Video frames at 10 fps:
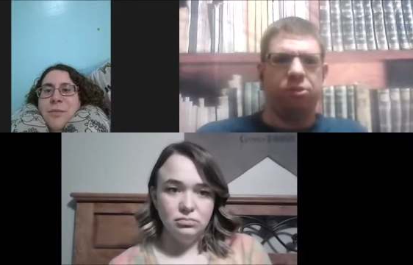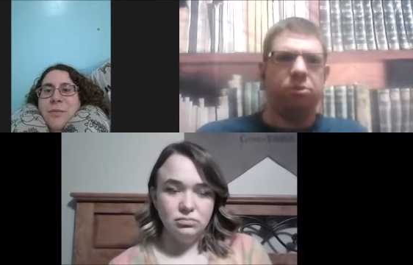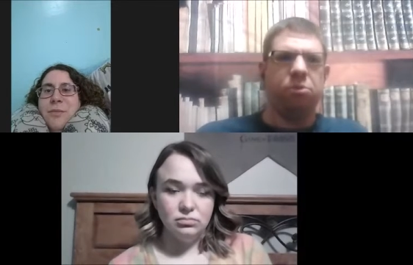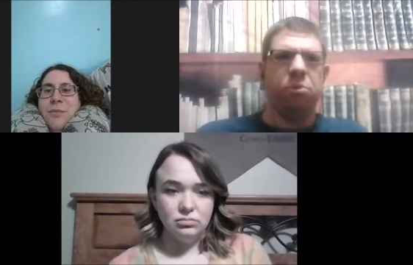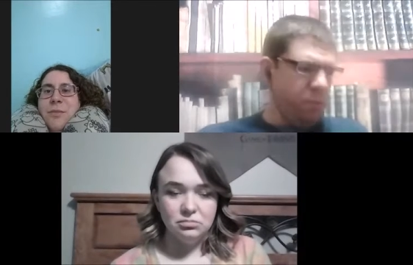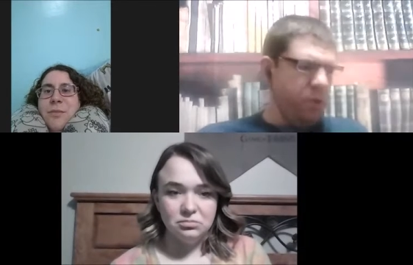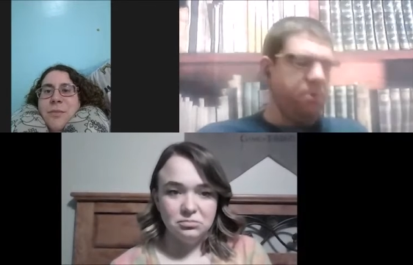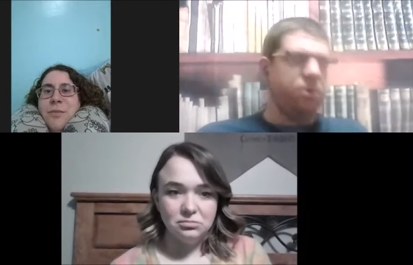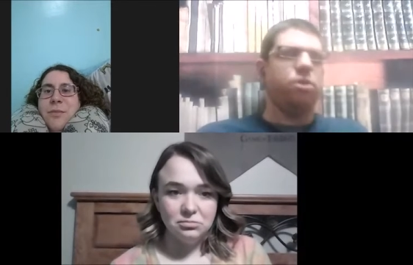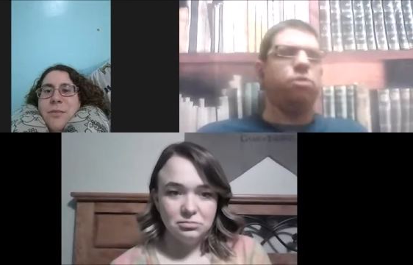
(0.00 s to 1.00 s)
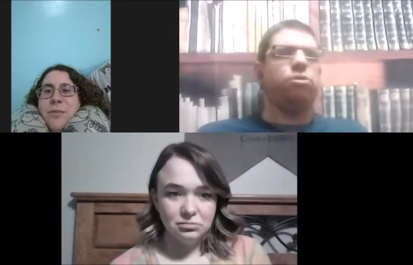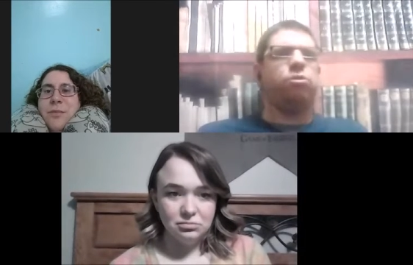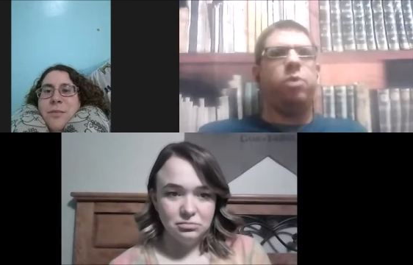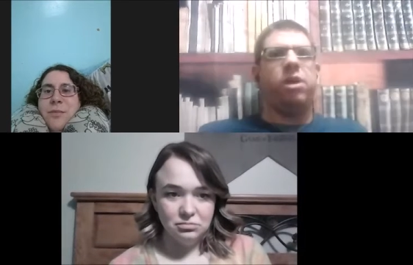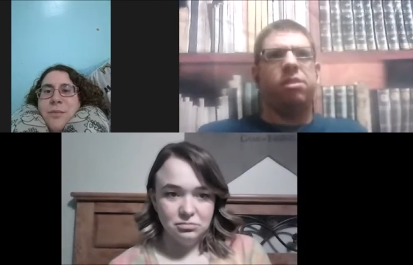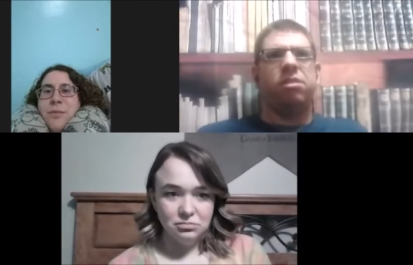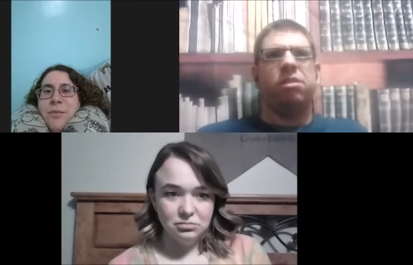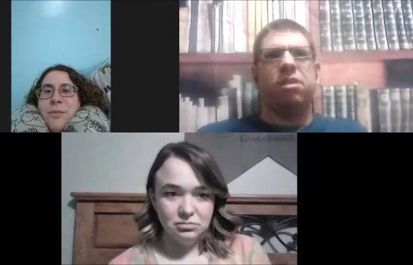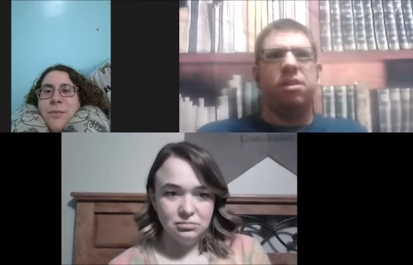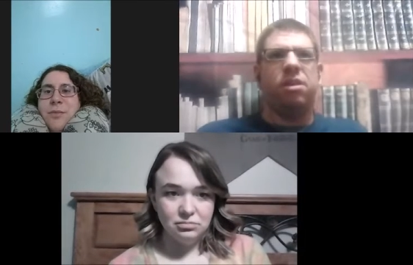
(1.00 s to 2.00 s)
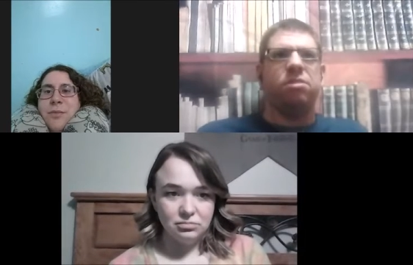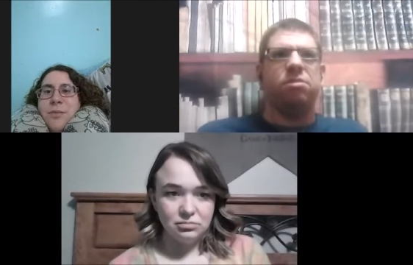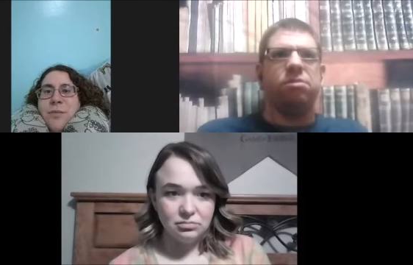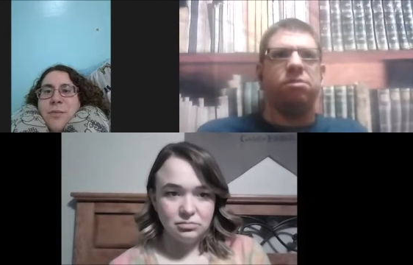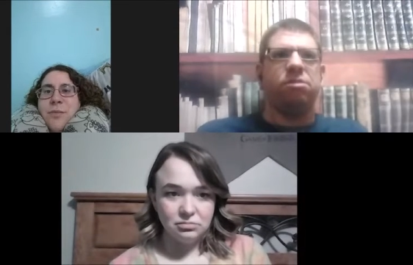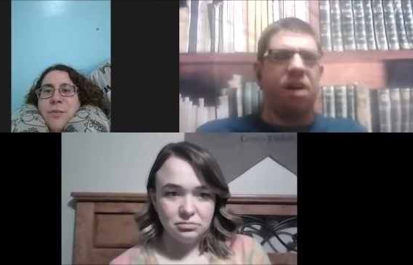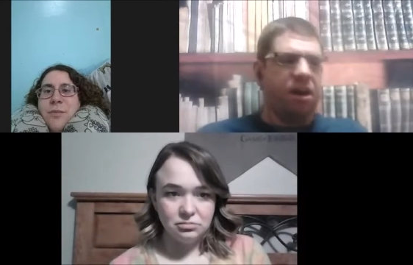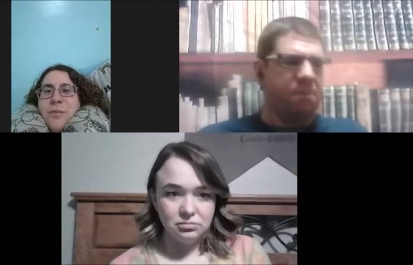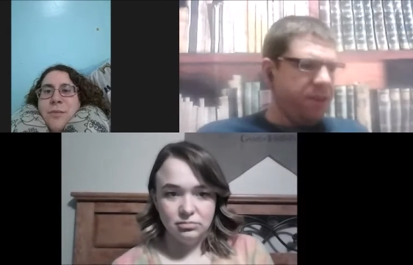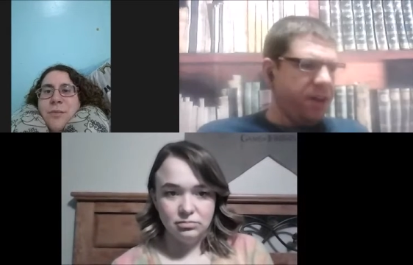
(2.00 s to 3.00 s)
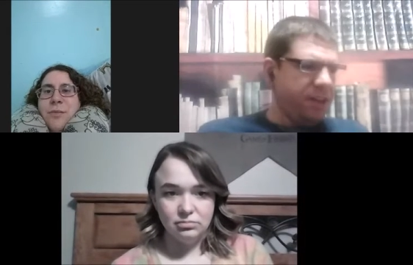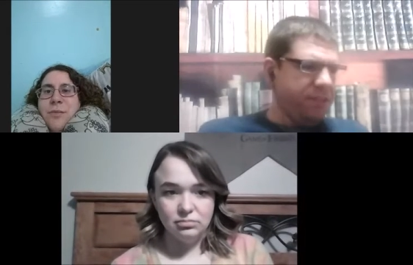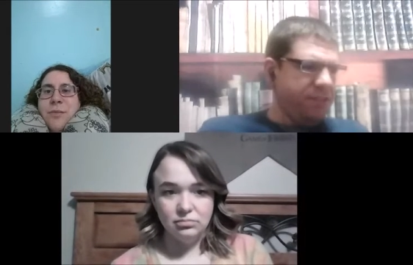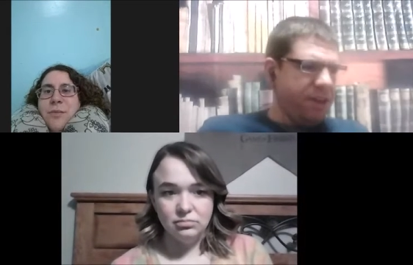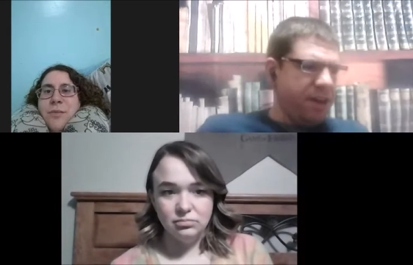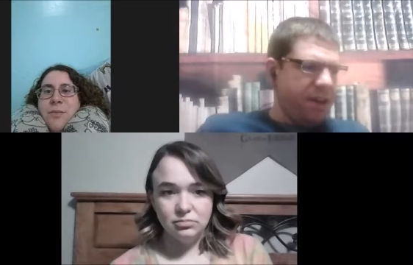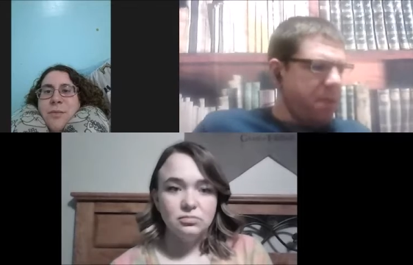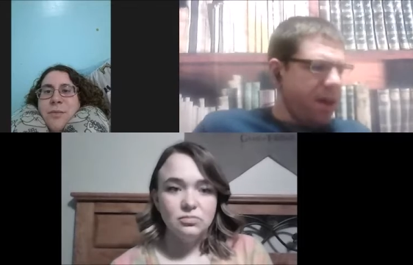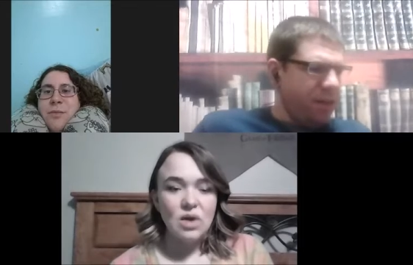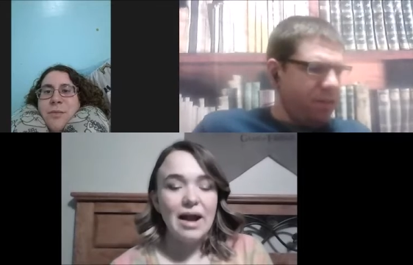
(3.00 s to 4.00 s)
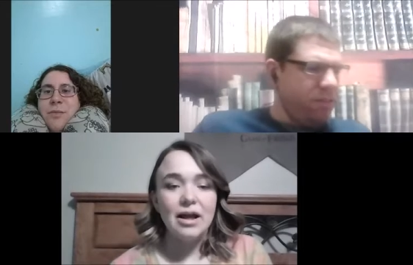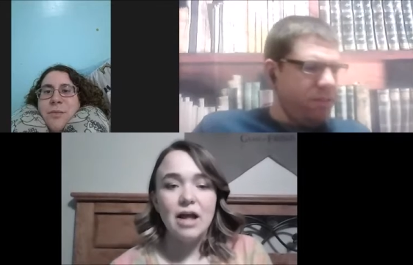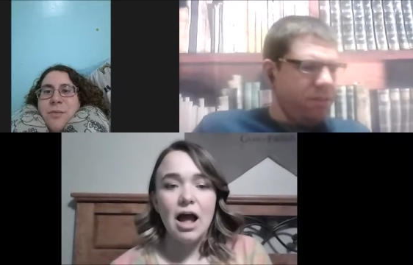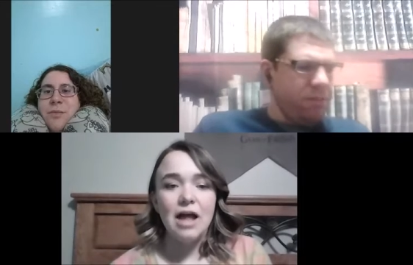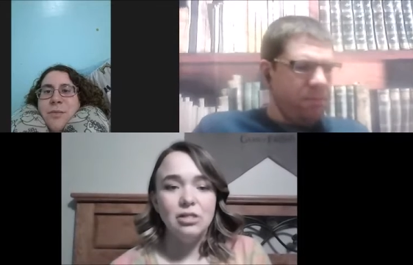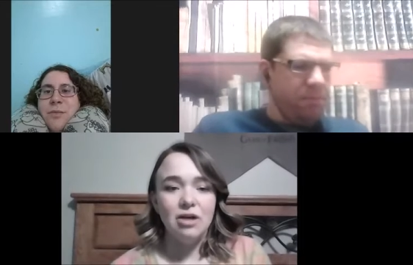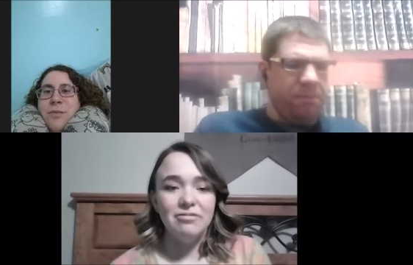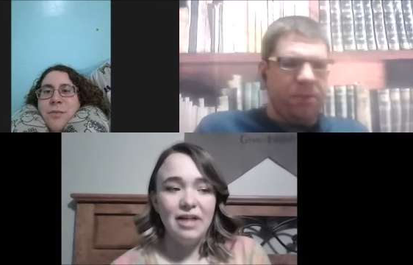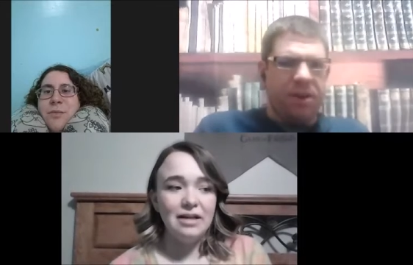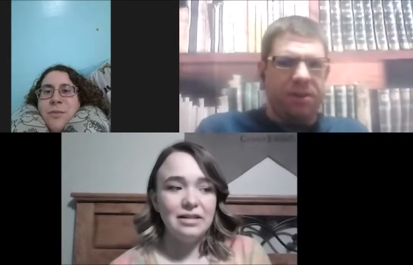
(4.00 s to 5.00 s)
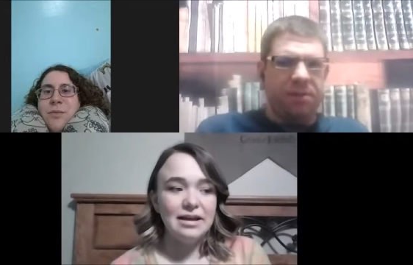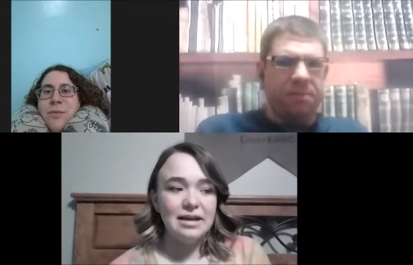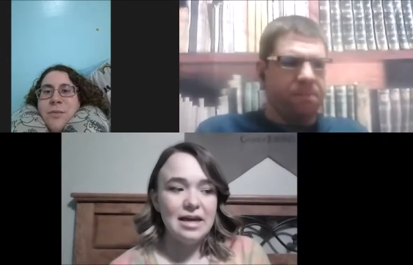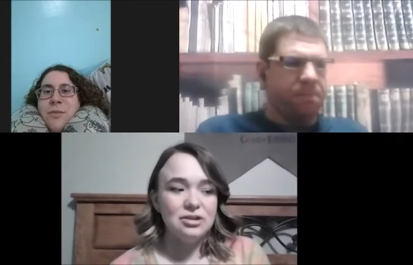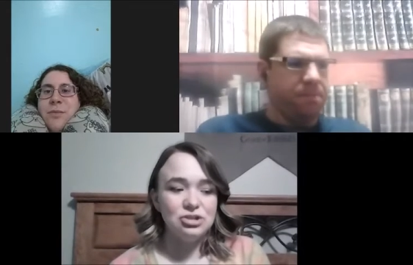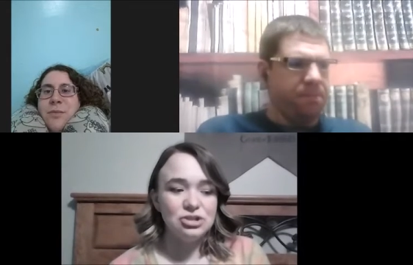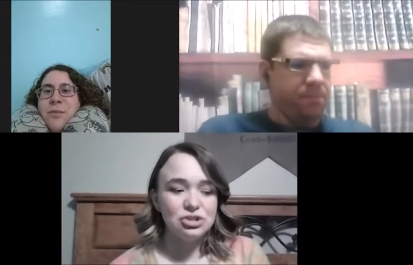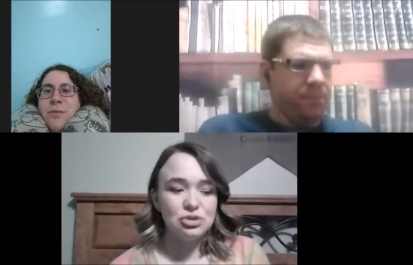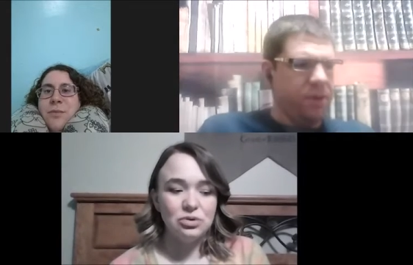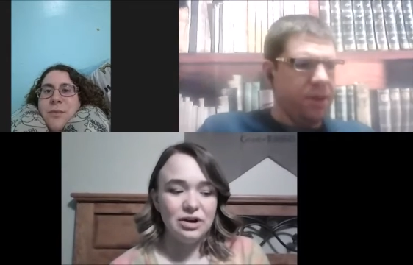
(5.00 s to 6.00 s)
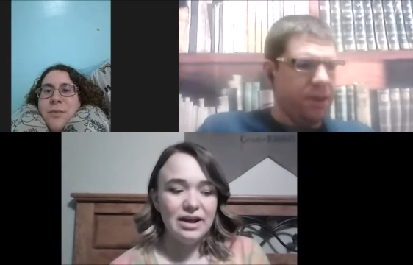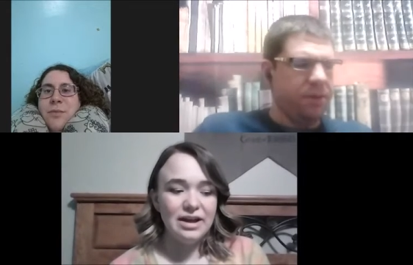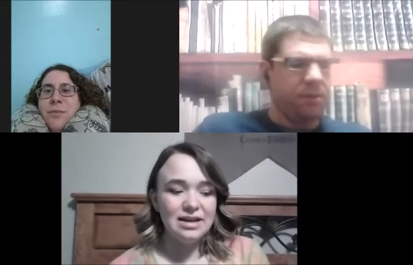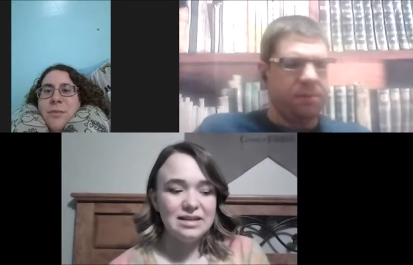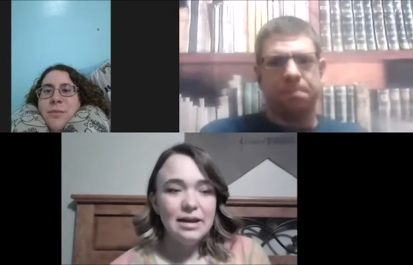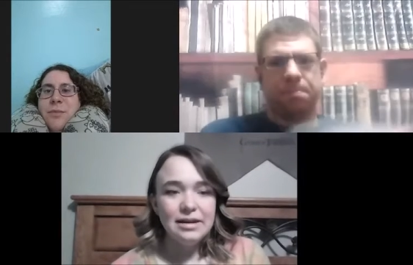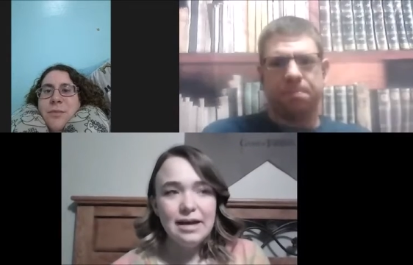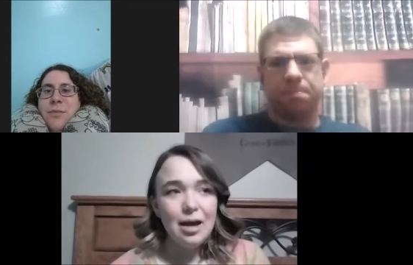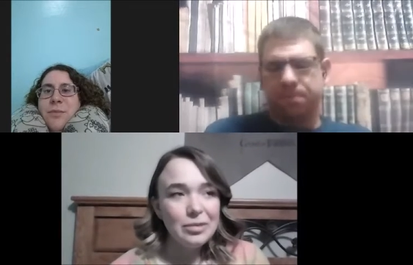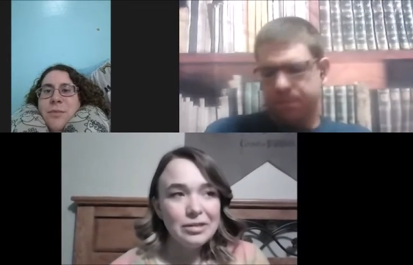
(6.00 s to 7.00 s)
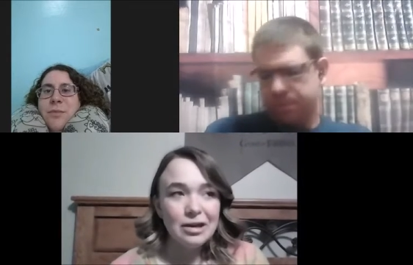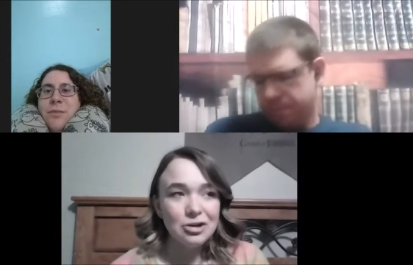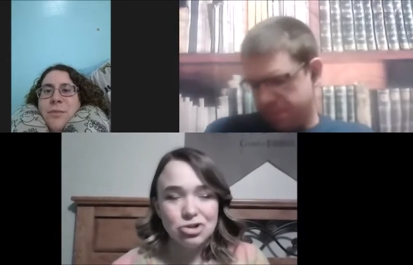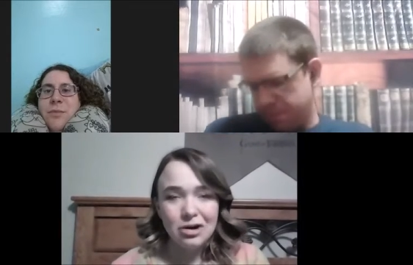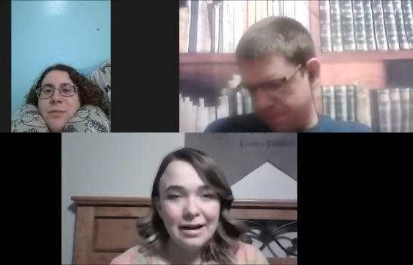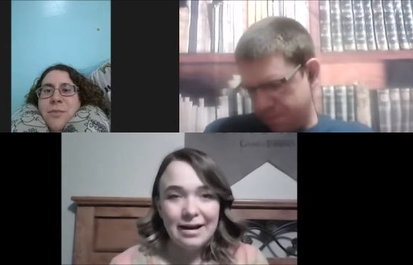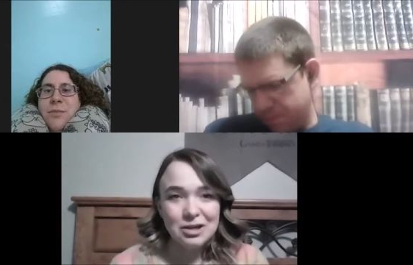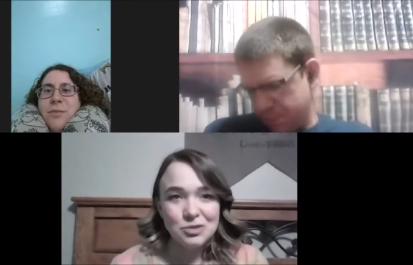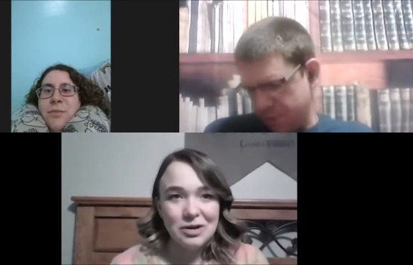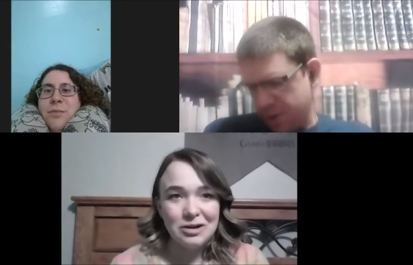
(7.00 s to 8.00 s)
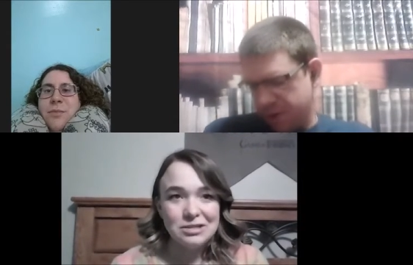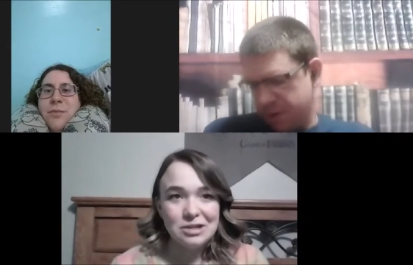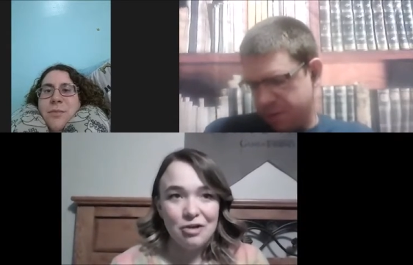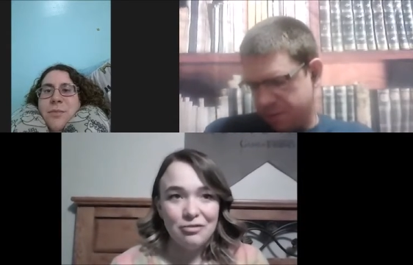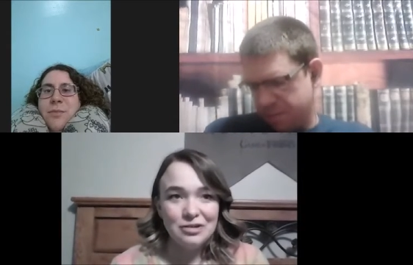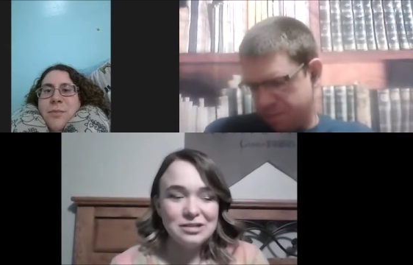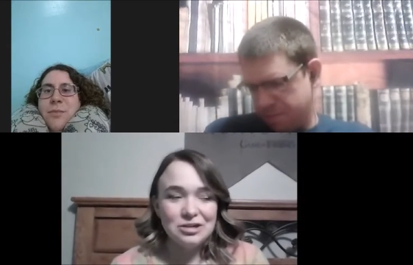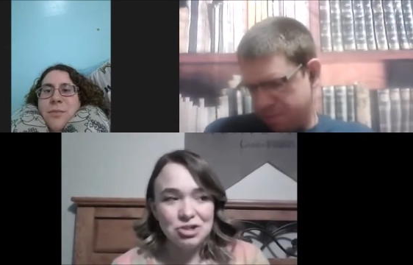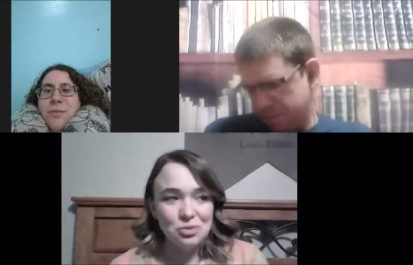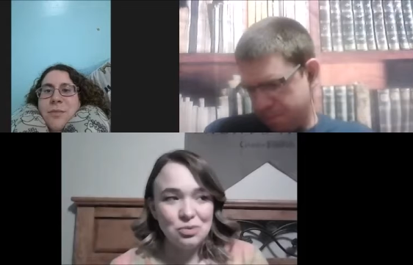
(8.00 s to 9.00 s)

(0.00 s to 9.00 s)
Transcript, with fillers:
Speaker 1: to reproduce with his uh, fiance back. And I,
Speaker 2: I love that. Like his story is, yeah, I mean, like, sure, I guess we could solve this issue